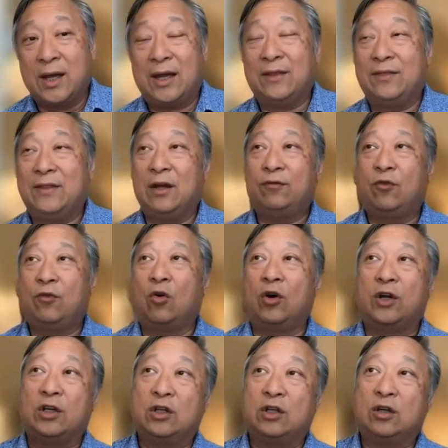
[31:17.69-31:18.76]
And
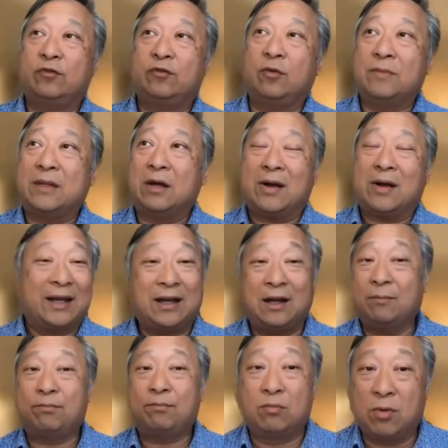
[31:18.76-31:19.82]
therefore, a year from now, I
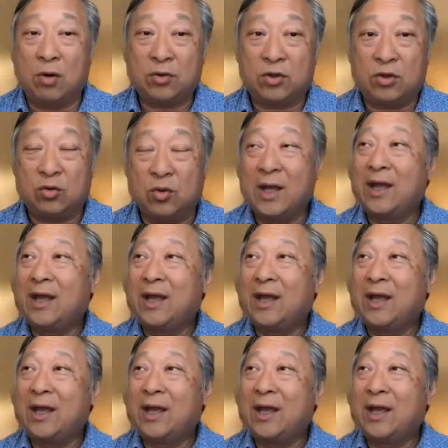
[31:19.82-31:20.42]
can't promote you.